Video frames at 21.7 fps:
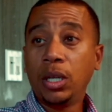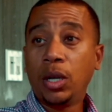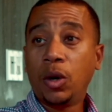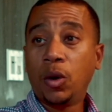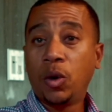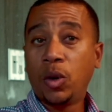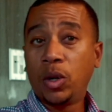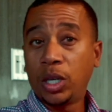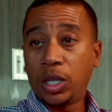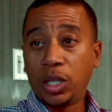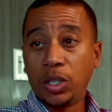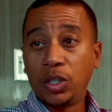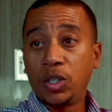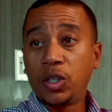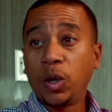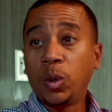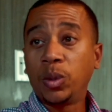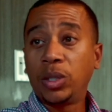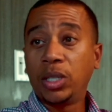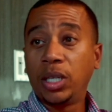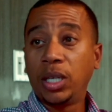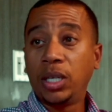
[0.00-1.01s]
on a
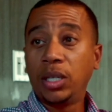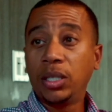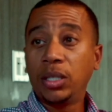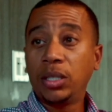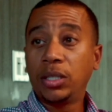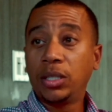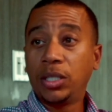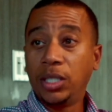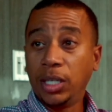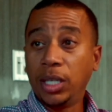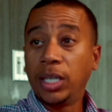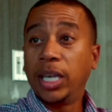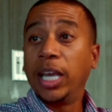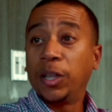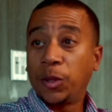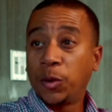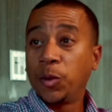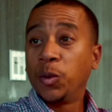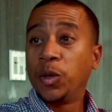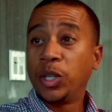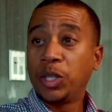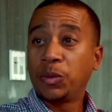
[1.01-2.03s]
consultant to
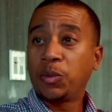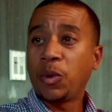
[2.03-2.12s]
get through this